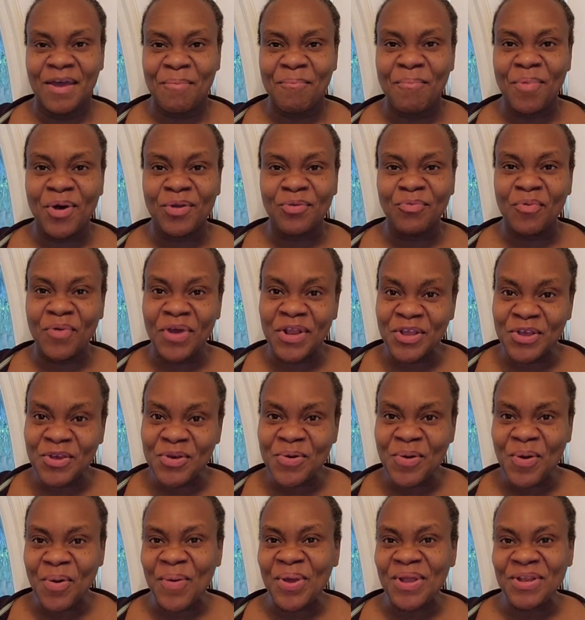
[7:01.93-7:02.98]
But when you
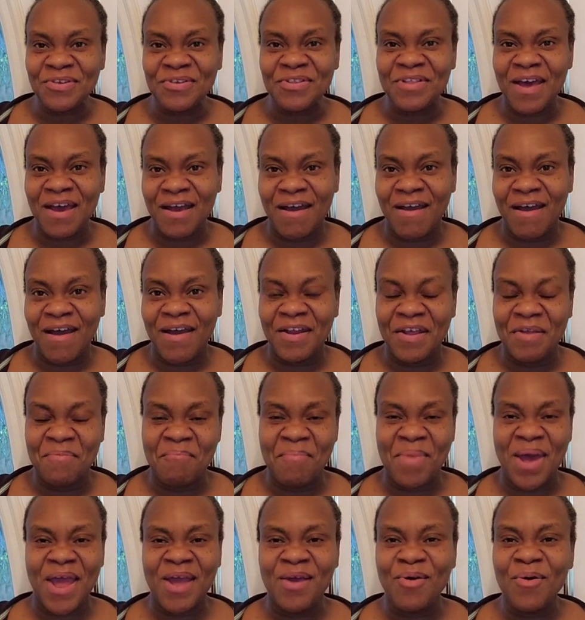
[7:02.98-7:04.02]
go into that
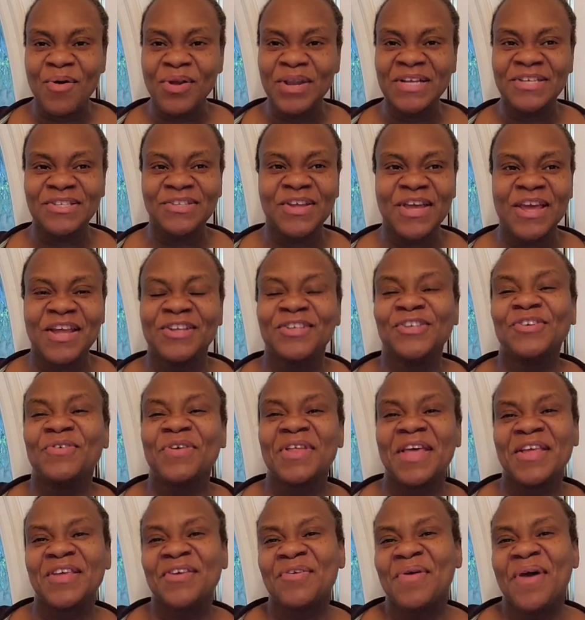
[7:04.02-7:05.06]
garden, my goal is to ensure
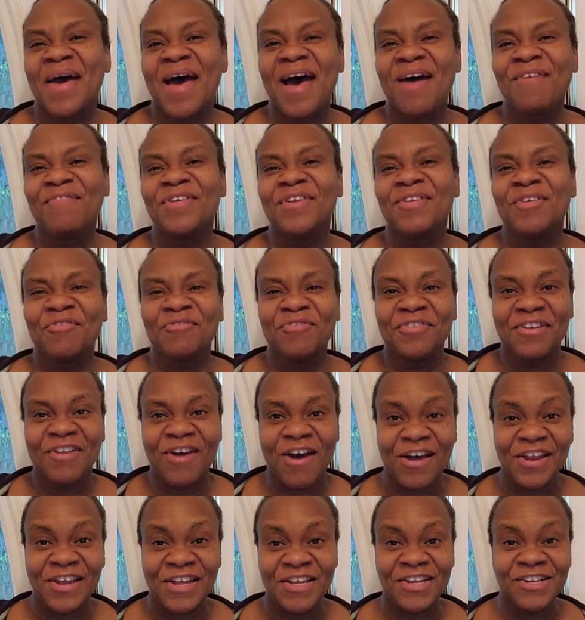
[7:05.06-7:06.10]
that you have enough
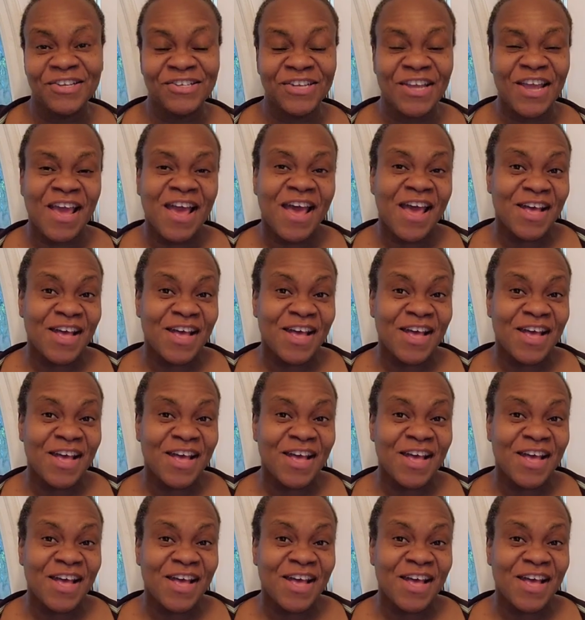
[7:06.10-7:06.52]
knowledge